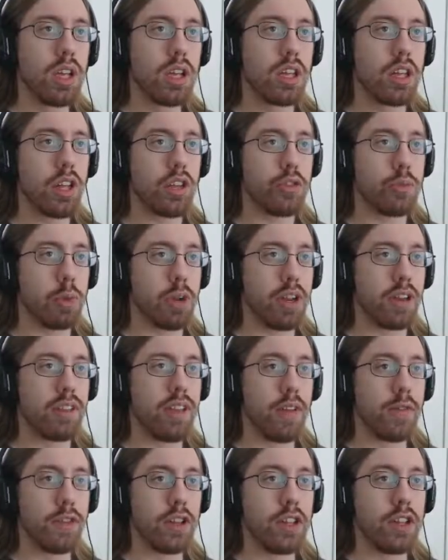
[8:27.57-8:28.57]
glitch, but it
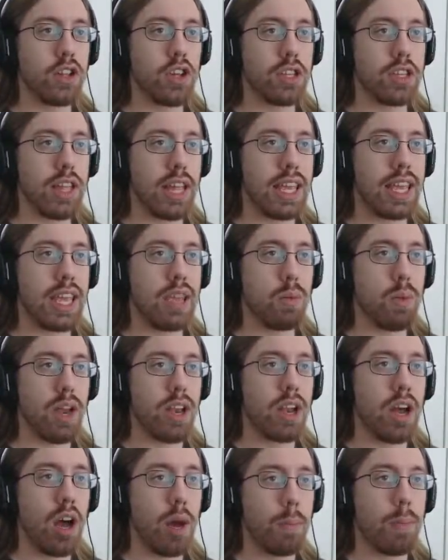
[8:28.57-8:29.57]
definitely looked like he
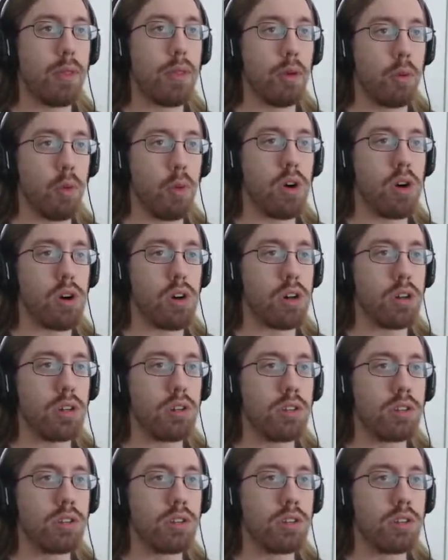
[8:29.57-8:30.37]
went up the wall.